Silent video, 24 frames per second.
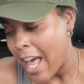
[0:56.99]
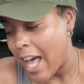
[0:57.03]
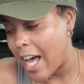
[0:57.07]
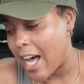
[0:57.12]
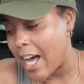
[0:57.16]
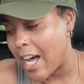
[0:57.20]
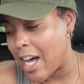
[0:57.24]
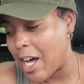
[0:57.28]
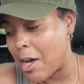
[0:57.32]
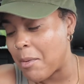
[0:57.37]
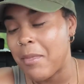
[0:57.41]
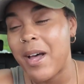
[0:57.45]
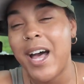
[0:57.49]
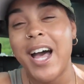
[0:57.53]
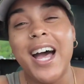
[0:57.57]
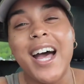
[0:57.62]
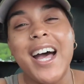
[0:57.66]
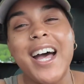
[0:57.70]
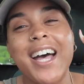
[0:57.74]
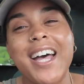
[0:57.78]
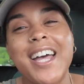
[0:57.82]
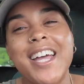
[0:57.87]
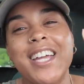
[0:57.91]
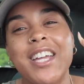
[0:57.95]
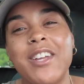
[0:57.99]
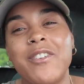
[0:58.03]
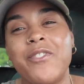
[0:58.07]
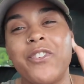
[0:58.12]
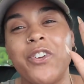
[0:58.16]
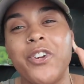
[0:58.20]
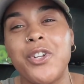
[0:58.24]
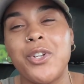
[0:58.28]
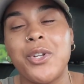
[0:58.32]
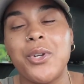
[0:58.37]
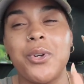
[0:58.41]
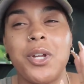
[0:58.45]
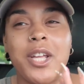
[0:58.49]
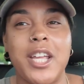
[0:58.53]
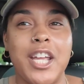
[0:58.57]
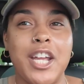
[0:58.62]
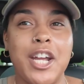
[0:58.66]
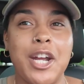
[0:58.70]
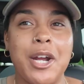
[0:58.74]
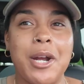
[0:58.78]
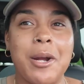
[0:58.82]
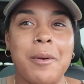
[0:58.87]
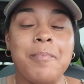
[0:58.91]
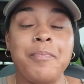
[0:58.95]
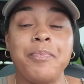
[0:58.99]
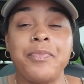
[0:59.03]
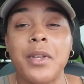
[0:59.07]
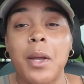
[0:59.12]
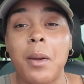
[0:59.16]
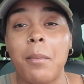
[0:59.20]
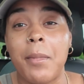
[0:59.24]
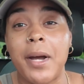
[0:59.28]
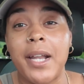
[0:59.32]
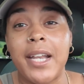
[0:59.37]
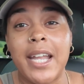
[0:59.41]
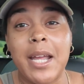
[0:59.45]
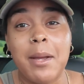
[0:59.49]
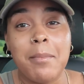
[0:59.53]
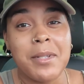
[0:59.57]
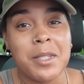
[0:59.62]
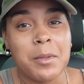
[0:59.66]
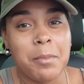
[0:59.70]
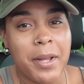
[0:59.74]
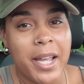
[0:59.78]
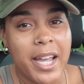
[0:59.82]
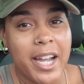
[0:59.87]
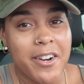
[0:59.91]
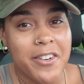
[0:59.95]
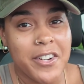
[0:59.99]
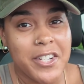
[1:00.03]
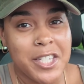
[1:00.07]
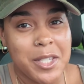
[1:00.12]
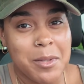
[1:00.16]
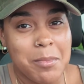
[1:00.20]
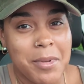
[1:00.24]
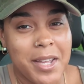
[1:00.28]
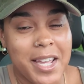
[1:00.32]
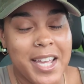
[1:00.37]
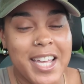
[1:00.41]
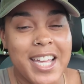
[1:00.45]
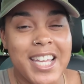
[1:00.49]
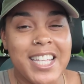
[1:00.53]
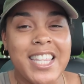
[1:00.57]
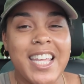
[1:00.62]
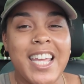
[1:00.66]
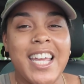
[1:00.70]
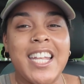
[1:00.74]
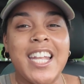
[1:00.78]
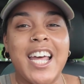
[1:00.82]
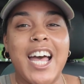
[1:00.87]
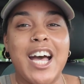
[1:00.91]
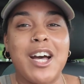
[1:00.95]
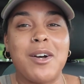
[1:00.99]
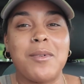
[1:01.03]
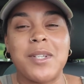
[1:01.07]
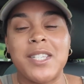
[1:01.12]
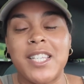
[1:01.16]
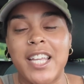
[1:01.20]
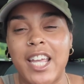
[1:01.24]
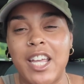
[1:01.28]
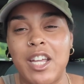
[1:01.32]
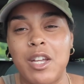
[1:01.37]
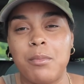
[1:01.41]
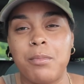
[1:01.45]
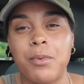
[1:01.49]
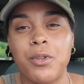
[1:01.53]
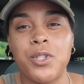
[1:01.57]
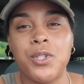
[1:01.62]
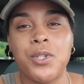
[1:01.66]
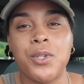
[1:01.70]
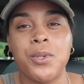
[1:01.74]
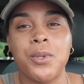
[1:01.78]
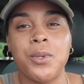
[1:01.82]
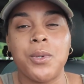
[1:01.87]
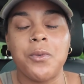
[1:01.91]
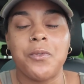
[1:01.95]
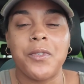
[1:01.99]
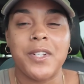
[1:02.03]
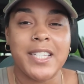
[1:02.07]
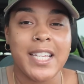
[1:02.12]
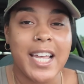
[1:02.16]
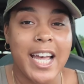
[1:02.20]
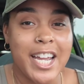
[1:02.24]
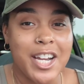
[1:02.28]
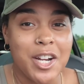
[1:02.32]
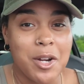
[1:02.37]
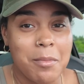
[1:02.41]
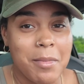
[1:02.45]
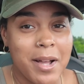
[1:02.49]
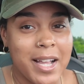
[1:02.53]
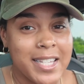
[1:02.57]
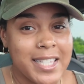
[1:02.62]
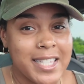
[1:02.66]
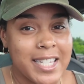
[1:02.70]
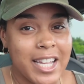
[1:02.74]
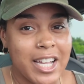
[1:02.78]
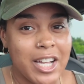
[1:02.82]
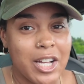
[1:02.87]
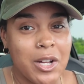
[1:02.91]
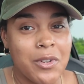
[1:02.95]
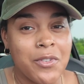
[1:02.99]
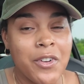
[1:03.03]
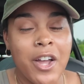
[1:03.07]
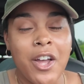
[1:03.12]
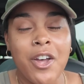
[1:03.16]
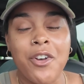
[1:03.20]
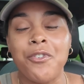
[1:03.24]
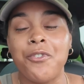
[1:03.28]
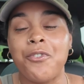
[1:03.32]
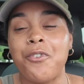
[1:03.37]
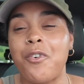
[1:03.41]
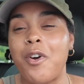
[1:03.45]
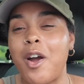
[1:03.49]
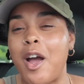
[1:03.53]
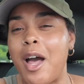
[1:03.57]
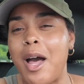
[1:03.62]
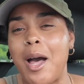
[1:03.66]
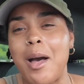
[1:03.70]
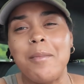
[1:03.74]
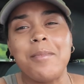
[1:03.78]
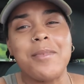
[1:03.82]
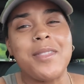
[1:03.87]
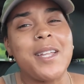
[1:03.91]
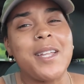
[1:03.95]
Hi, if you're new here, my name is Paris Smith, and I was able to retire myself from